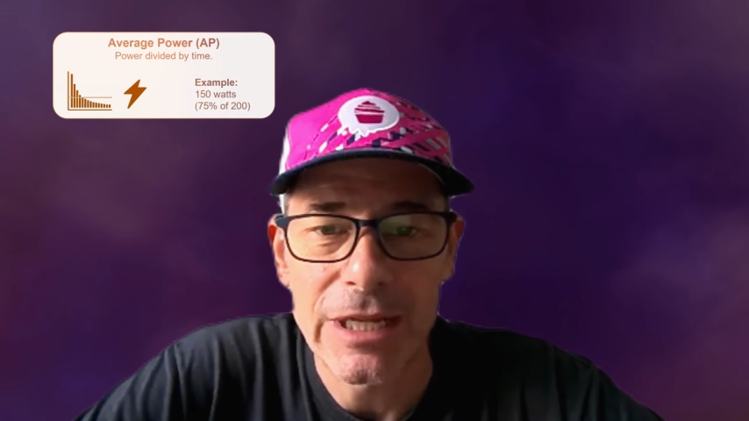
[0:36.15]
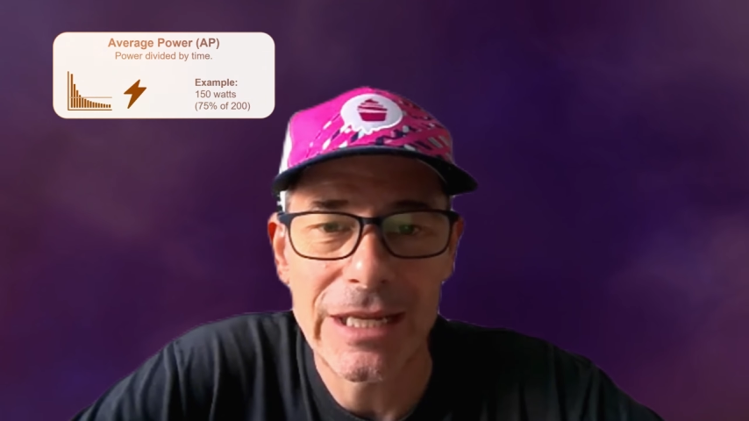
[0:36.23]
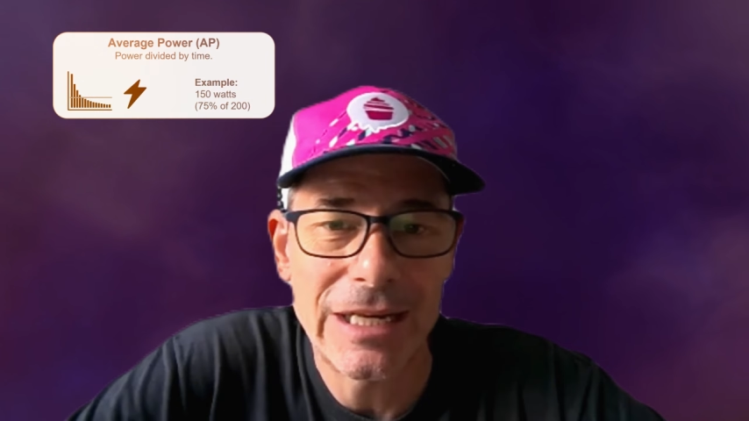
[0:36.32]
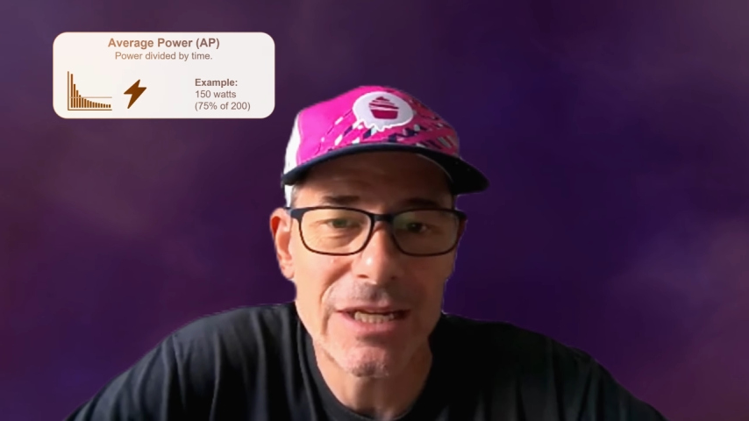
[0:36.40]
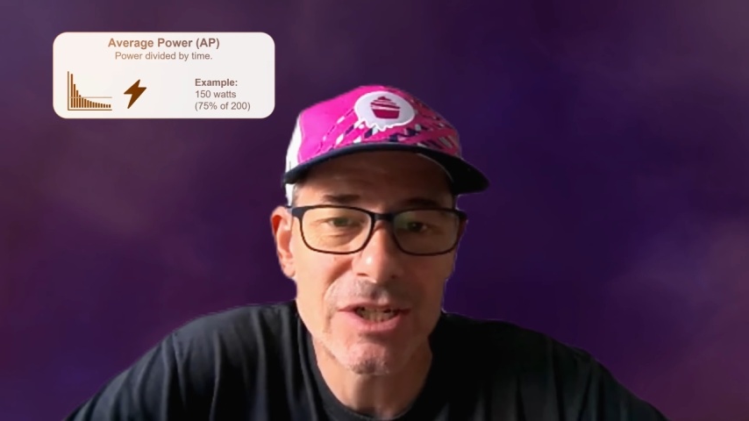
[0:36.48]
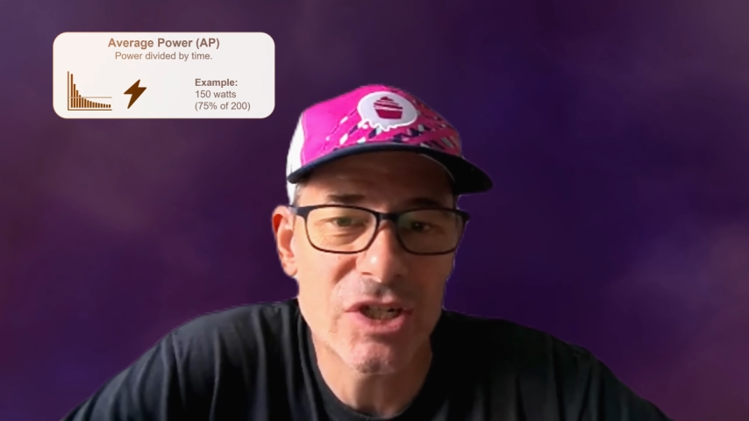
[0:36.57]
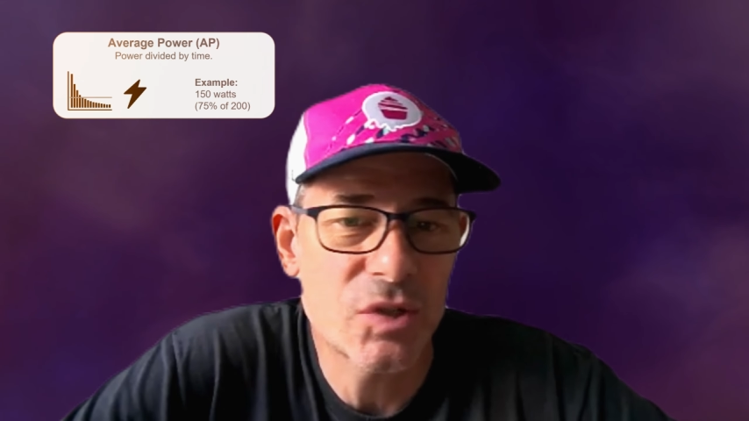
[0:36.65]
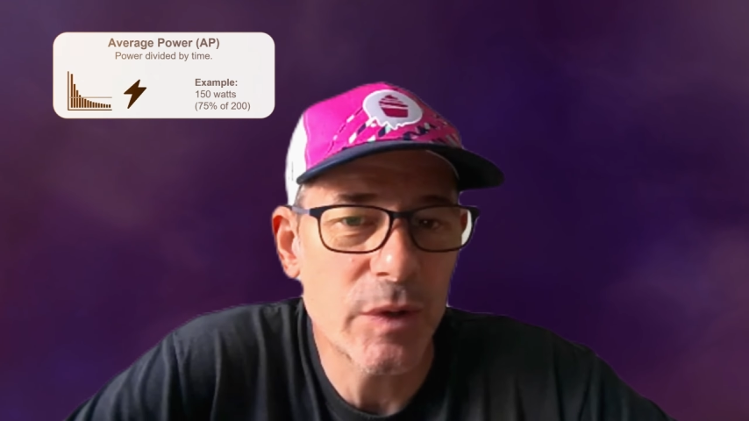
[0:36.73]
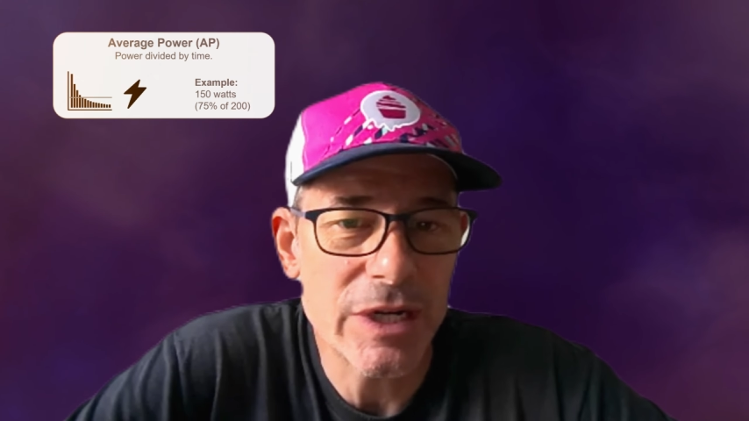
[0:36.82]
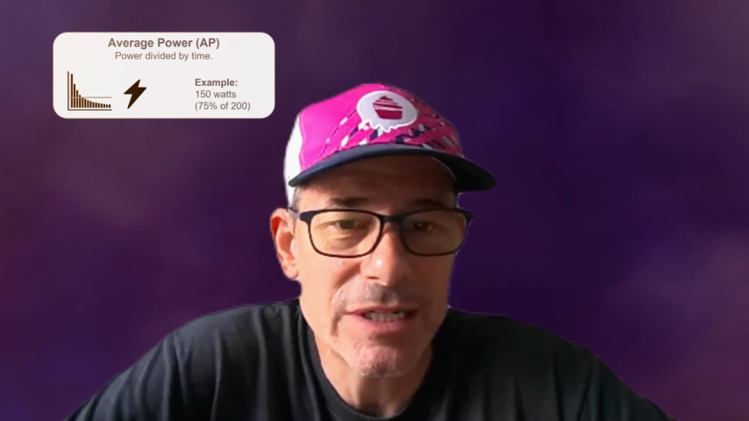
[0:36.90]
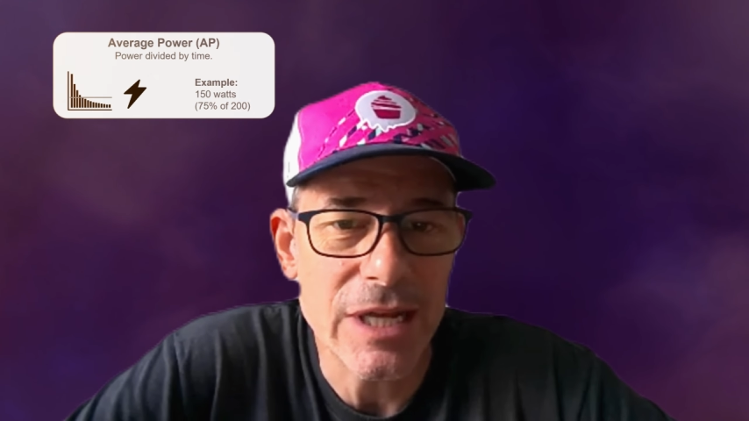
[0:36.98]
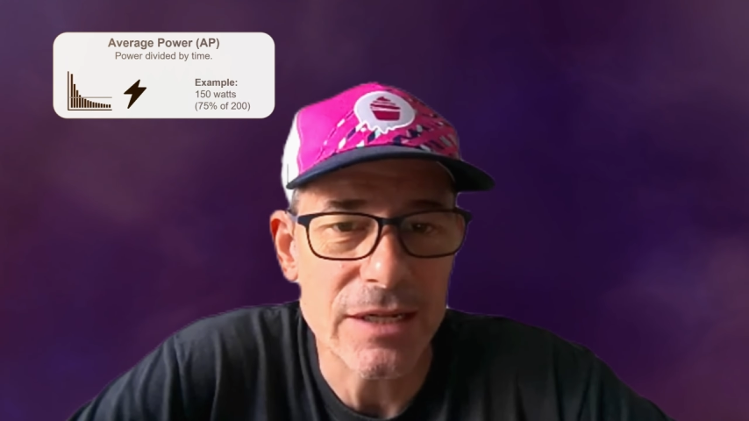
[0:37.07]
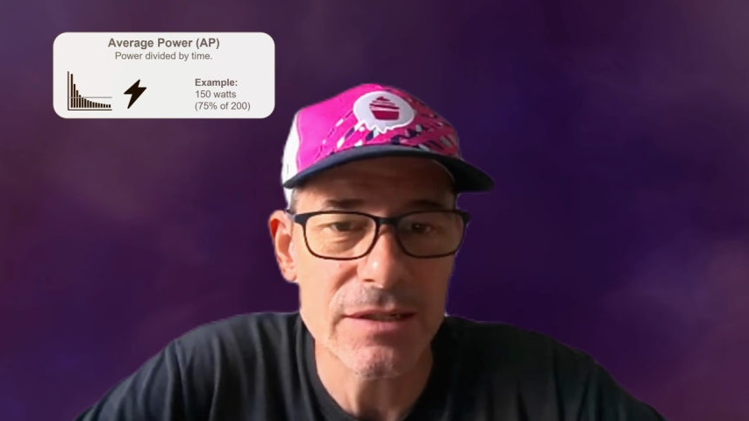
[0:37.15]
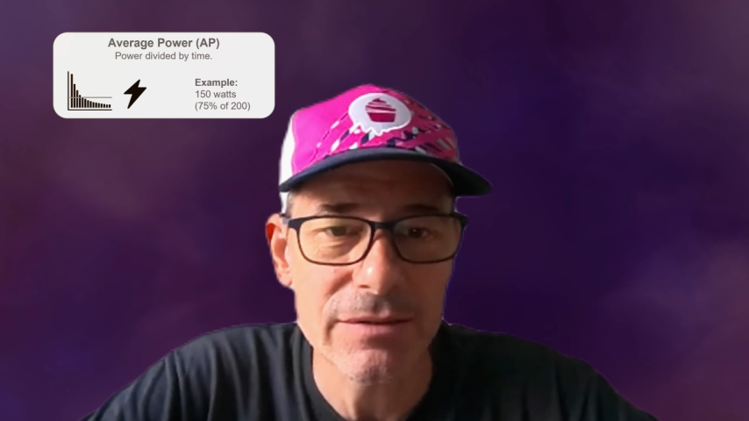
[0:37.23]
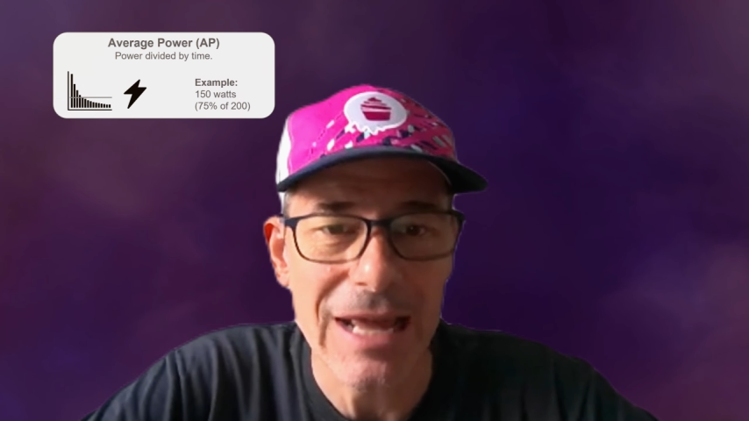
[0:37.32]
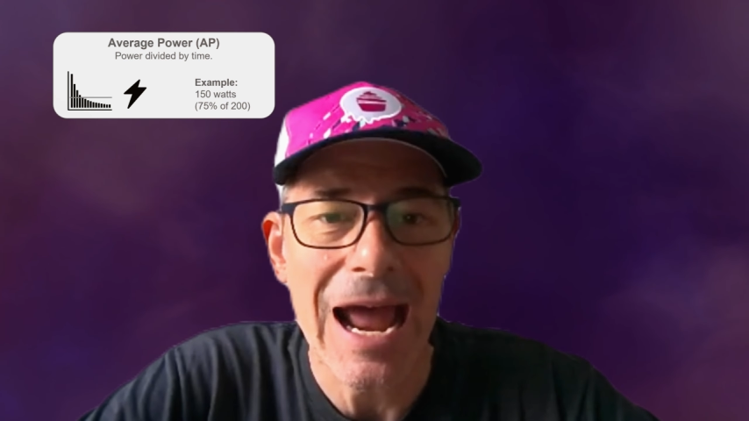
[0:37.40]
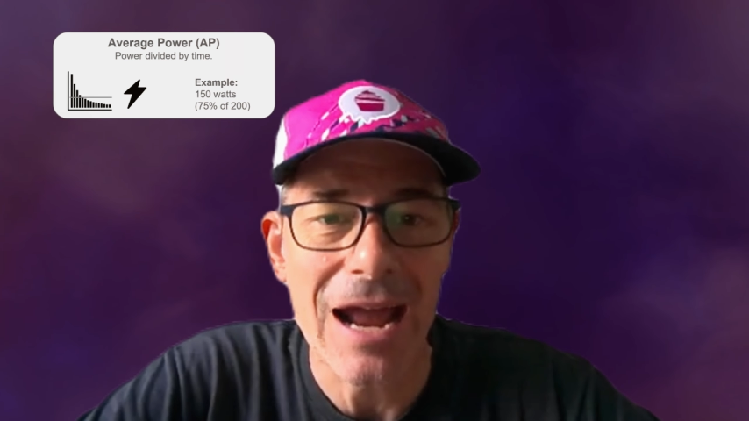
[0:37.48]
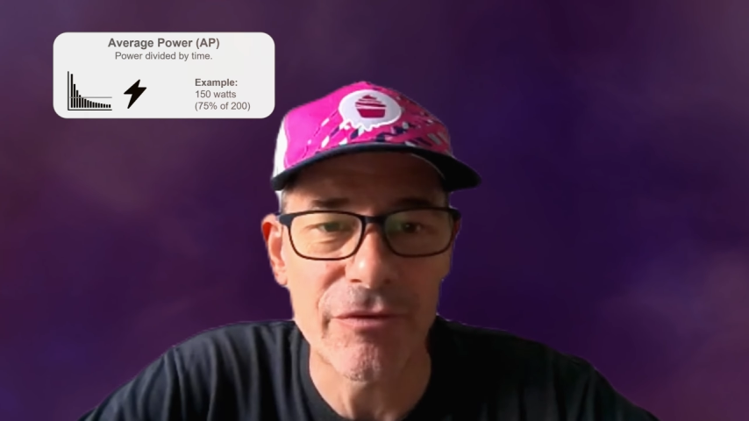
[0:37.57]
It is just what it says,
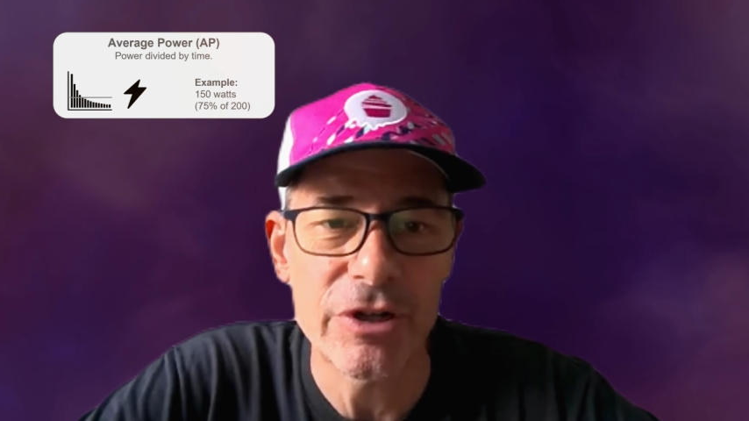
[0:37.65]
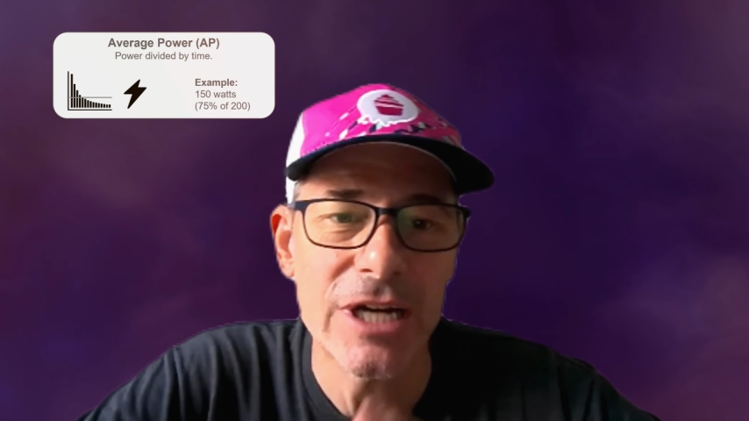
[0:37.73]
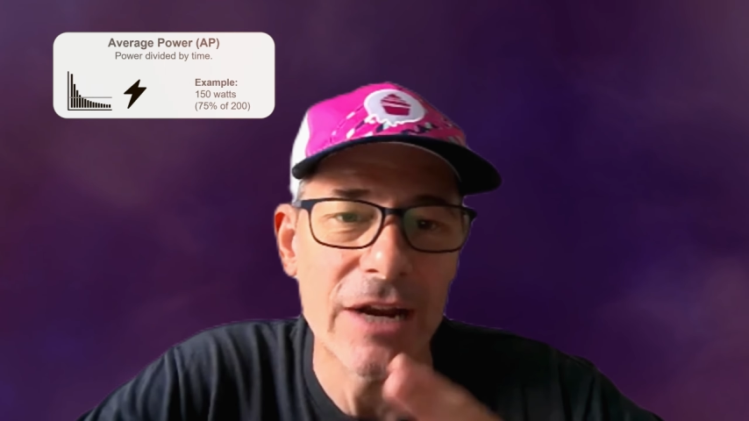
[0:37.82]
the average